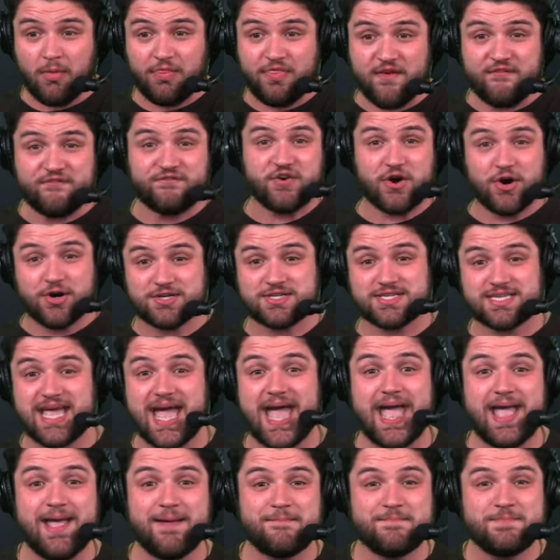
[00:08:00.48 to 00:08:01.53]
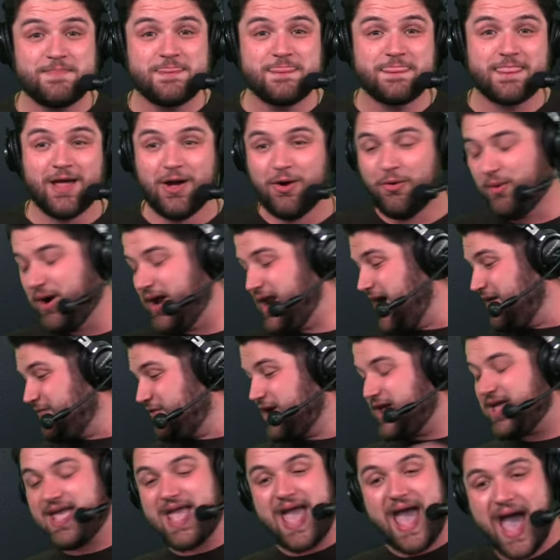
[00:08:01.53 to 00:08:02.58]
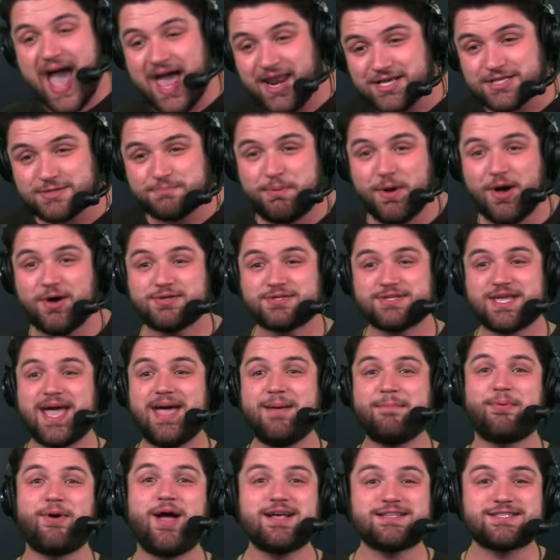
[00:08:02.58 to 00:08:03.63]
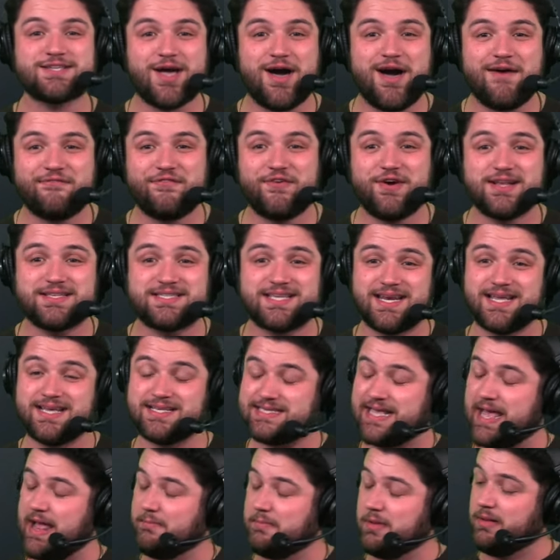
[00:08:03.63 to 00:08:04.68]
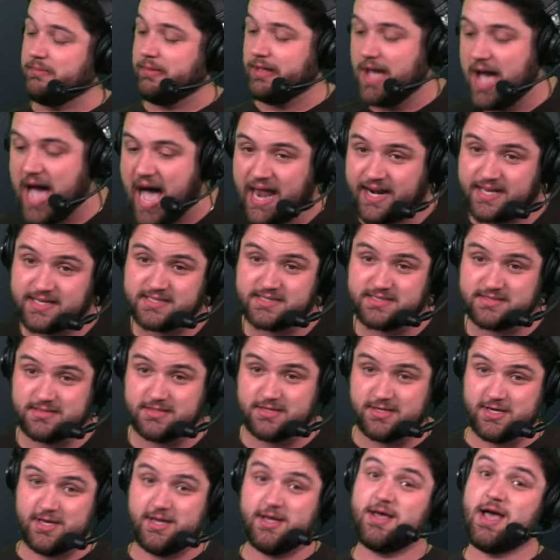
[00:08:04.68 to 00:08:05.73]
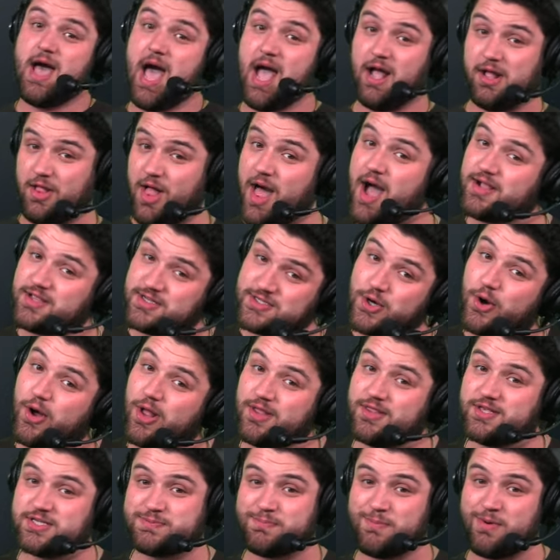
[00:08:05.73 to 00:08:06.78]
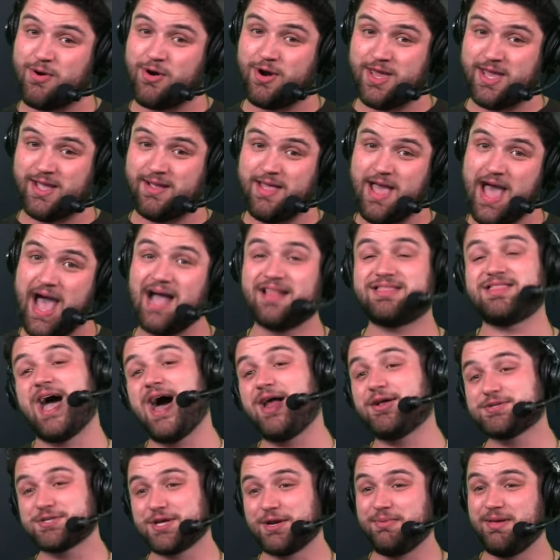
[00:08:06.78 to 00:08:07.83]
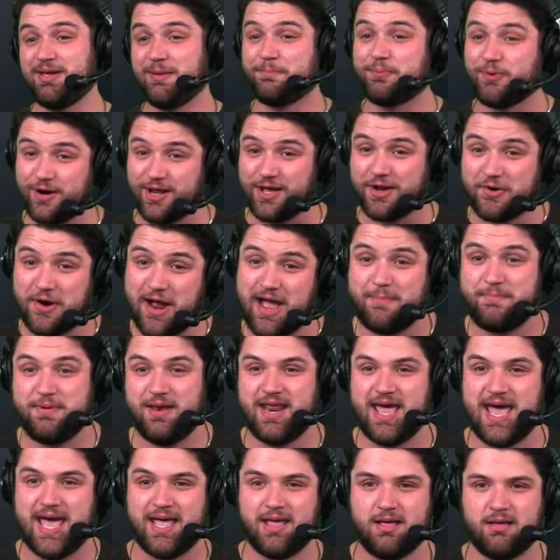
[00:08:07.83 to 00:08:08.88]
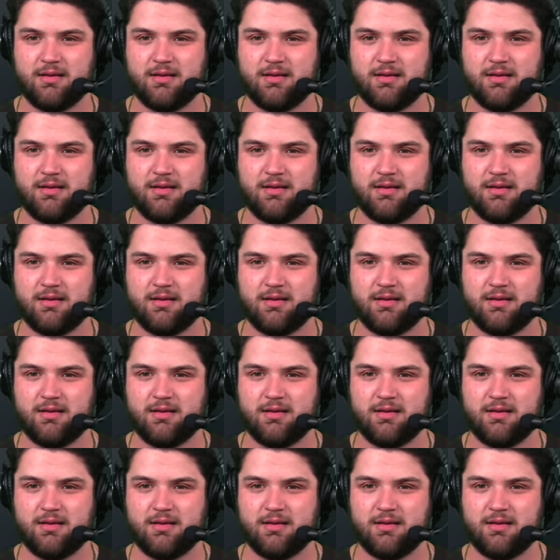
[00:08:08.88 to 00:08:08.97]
the first game whenever he had his post-game press conference? And he said, I'm going to be honest. I clogged the toilet this morning. I thought it was going to be a pretty crappy day.